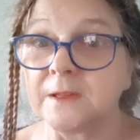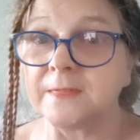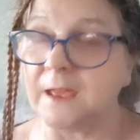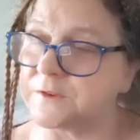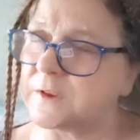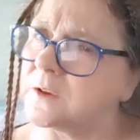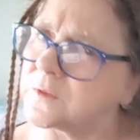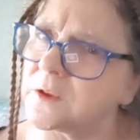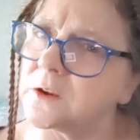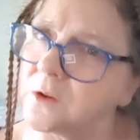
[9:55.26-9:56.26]
that
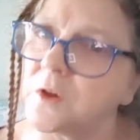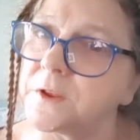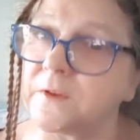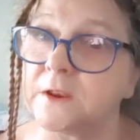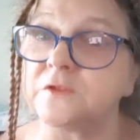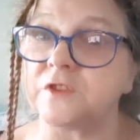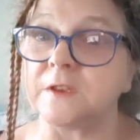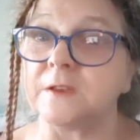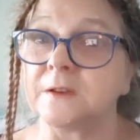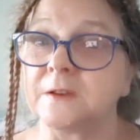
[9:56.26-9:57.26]
takes a lot of
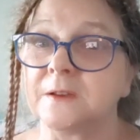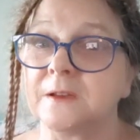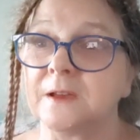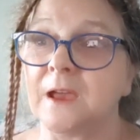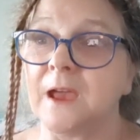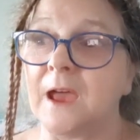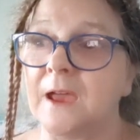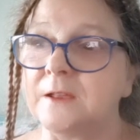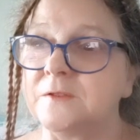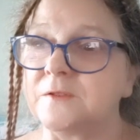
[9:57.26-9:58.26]
energy.
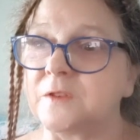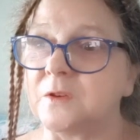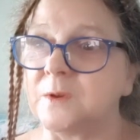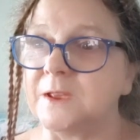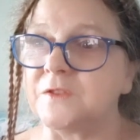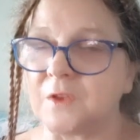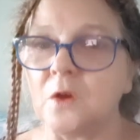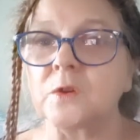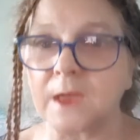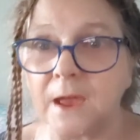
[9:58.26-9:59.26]
And so it's
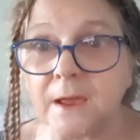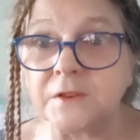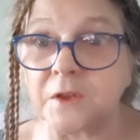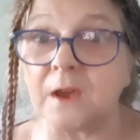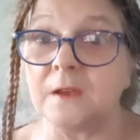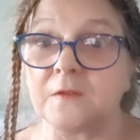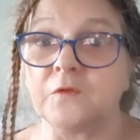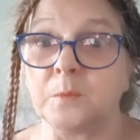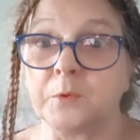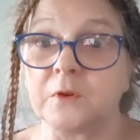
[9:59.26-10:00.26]
okay to ask
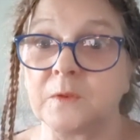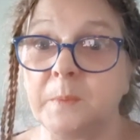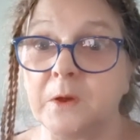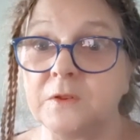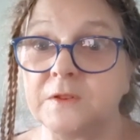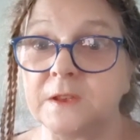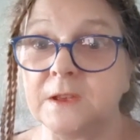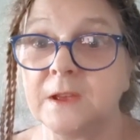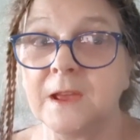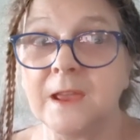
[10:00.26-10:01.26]
for prosperity.
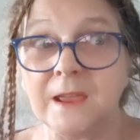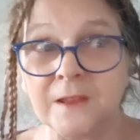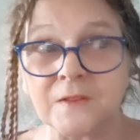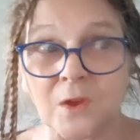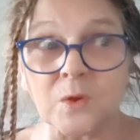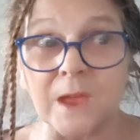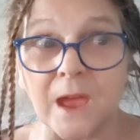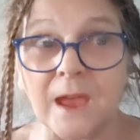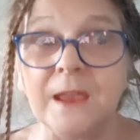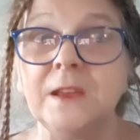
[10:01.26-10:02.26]
It's
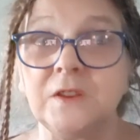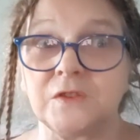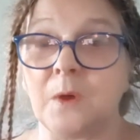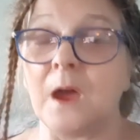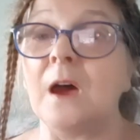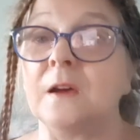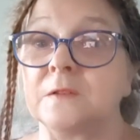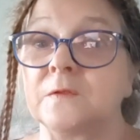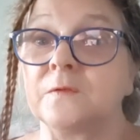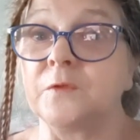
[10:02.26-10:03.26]
okay to ask for